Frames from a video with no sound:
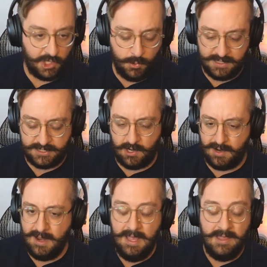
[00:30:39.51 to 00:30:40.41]
a
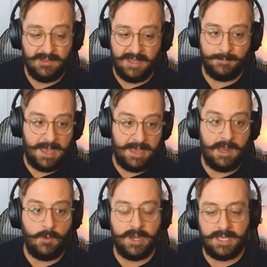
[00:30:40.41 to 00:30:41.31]
QSR, like man, I
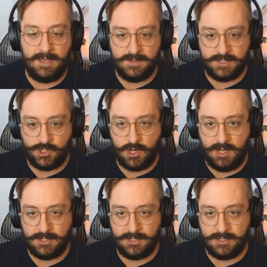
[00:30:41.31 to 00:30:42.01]
want to give this a shot.